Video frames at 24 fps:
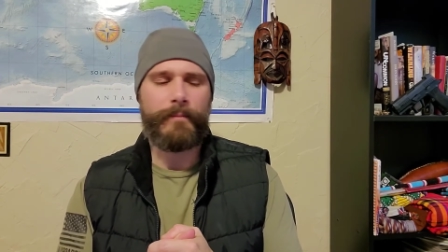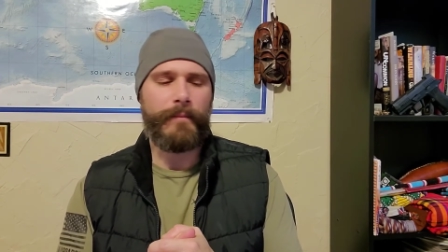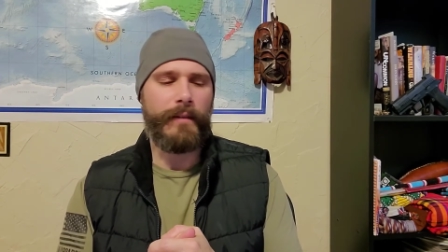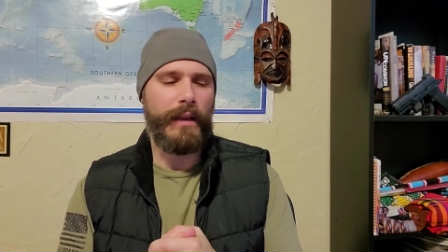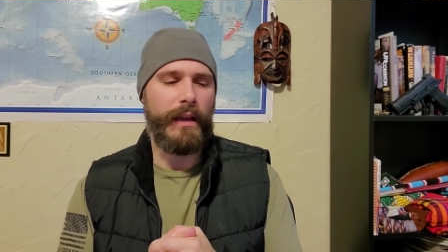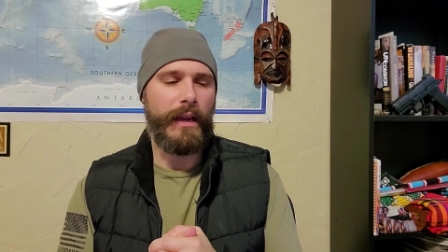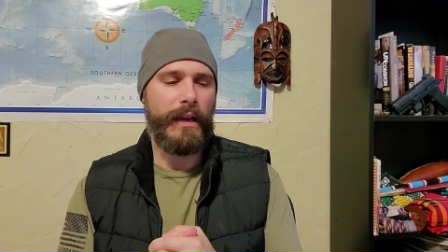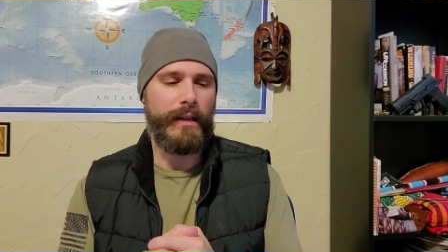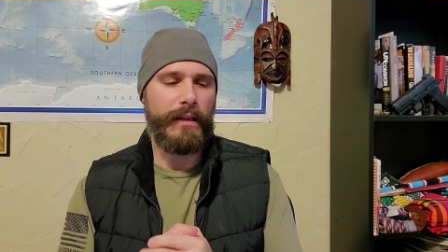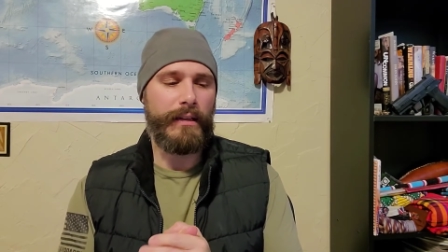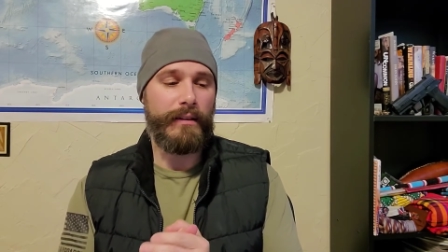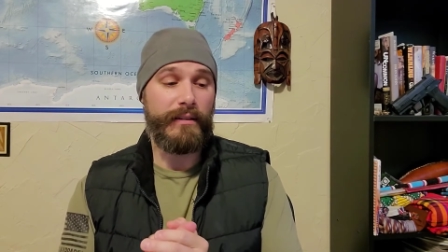
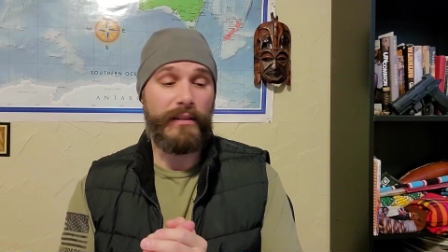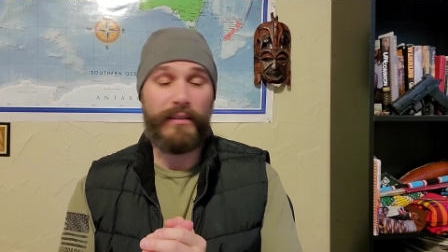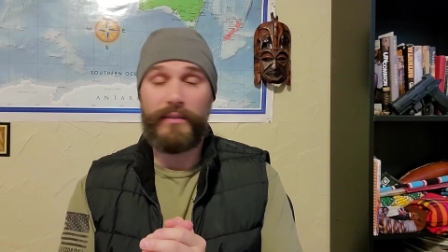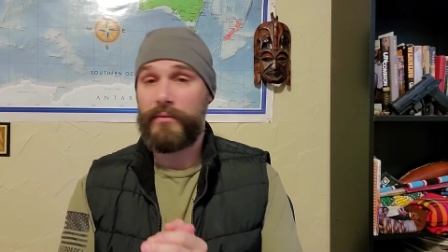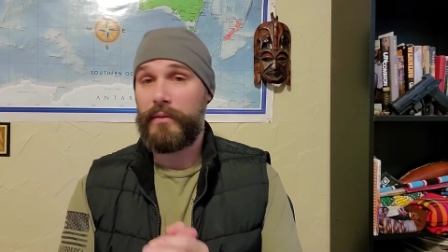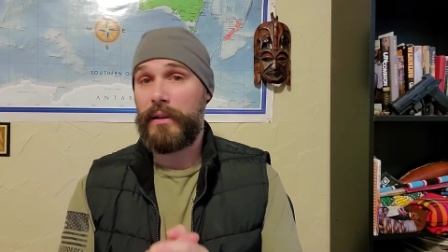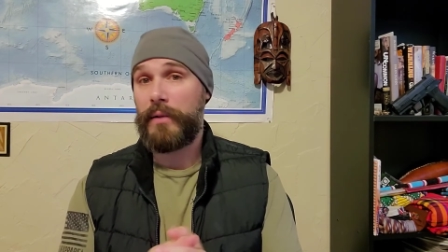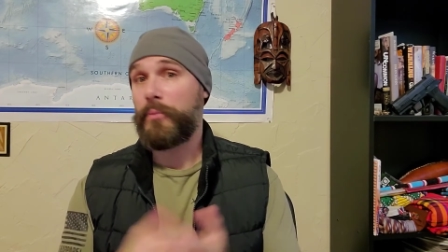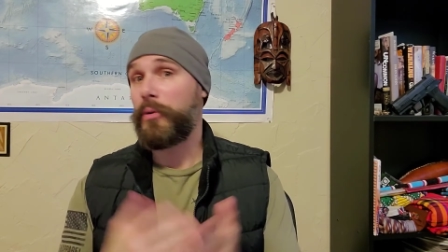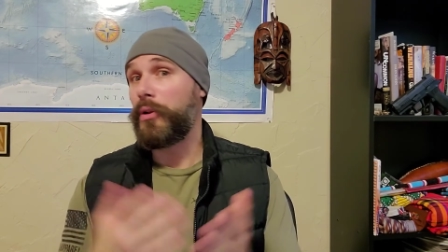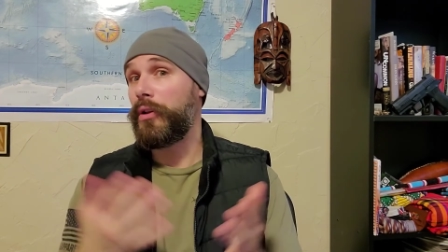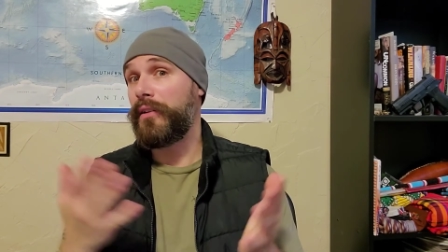and it just
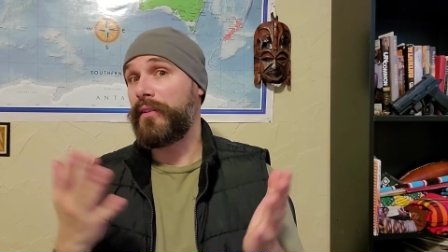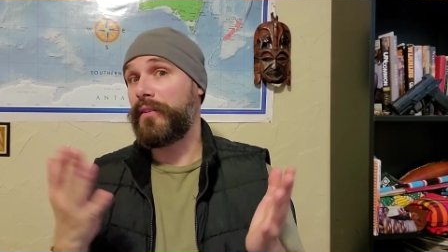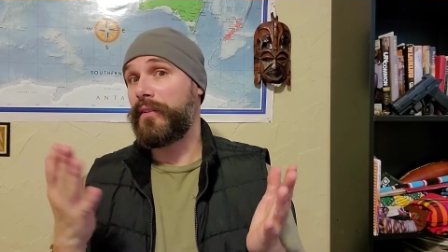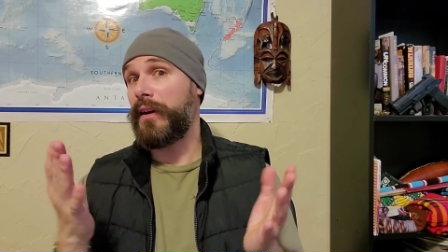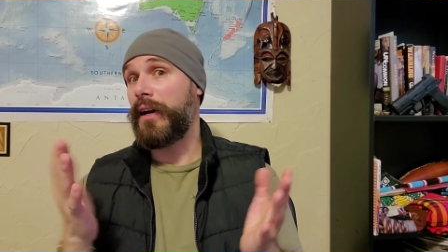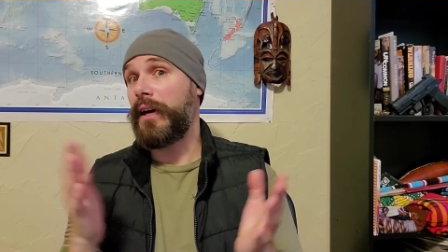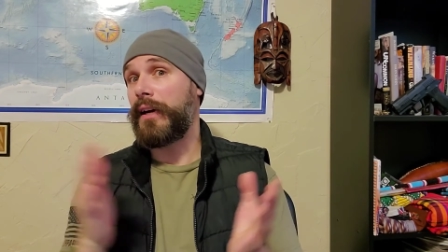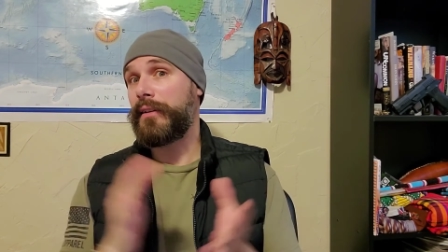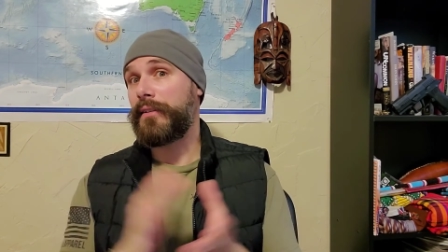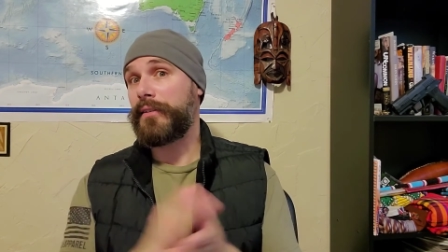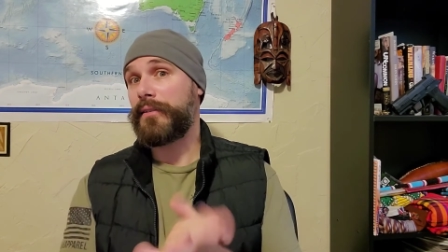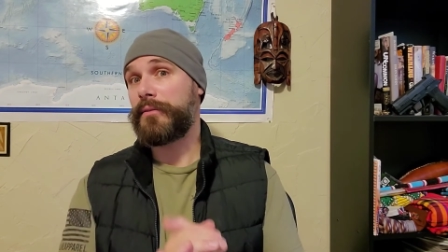it really
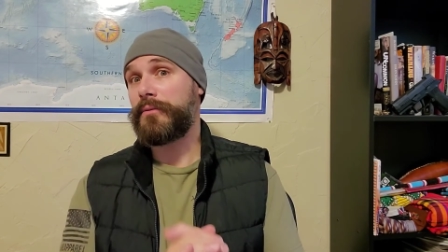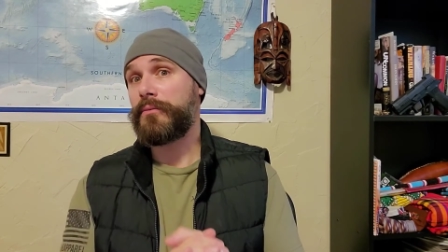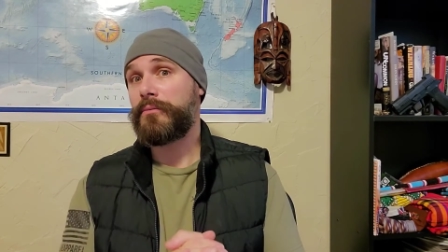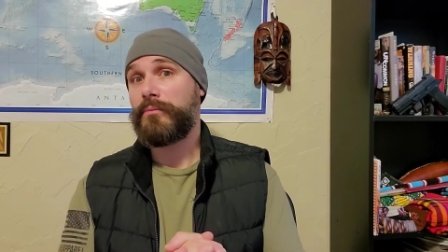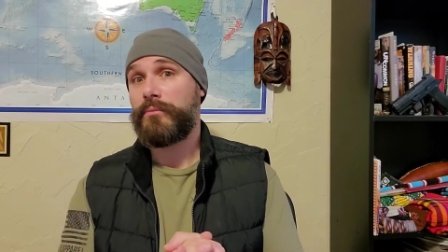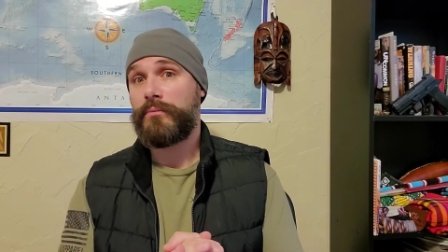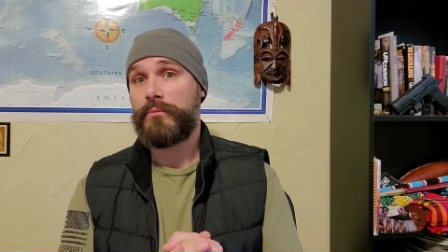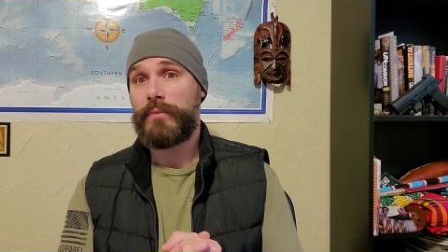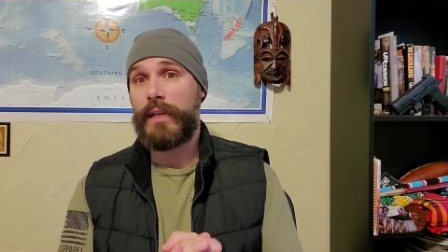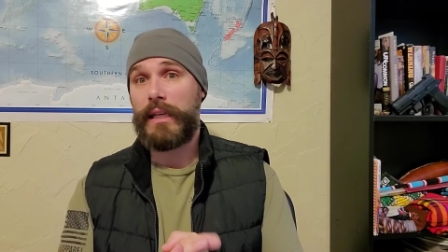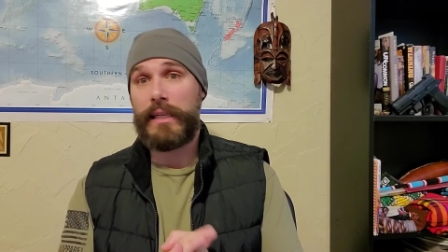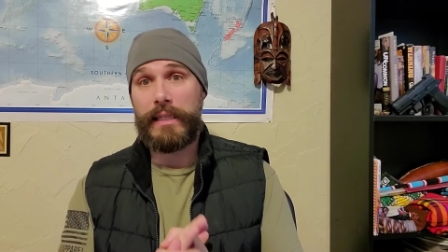sucks.
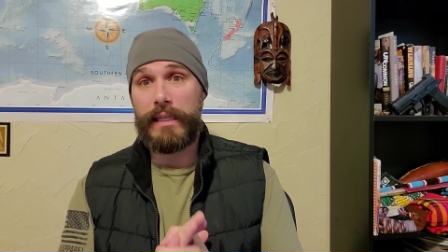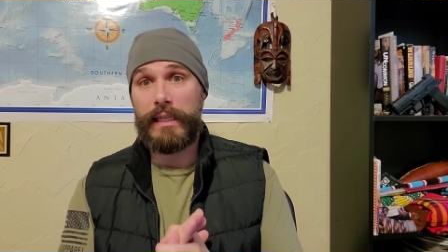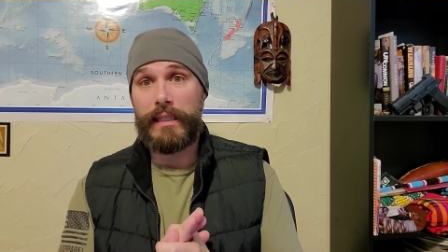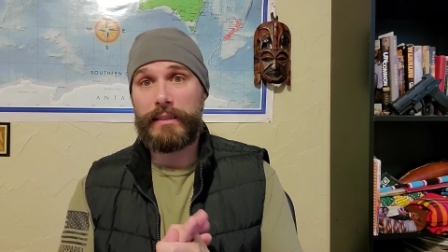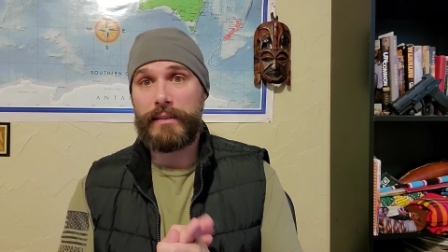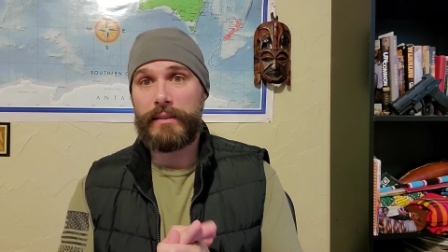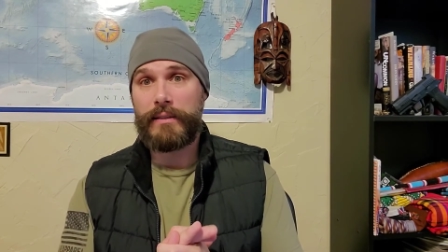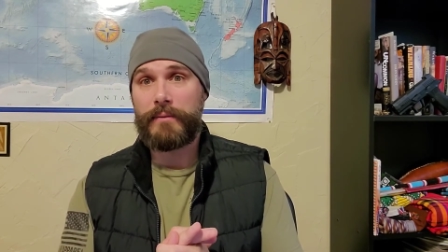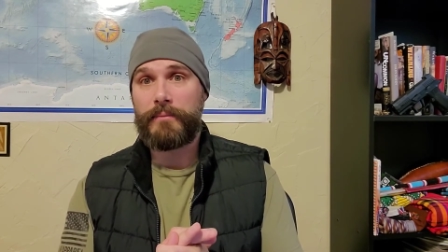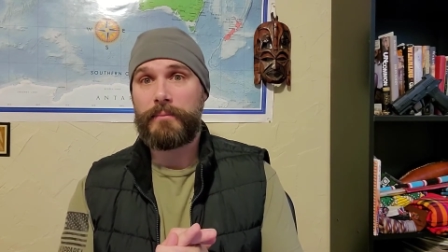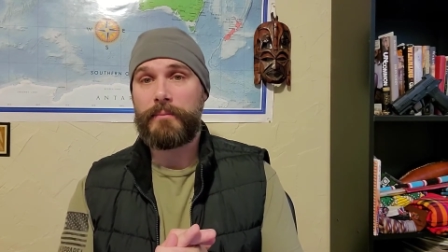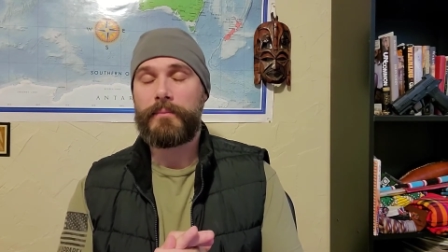It does.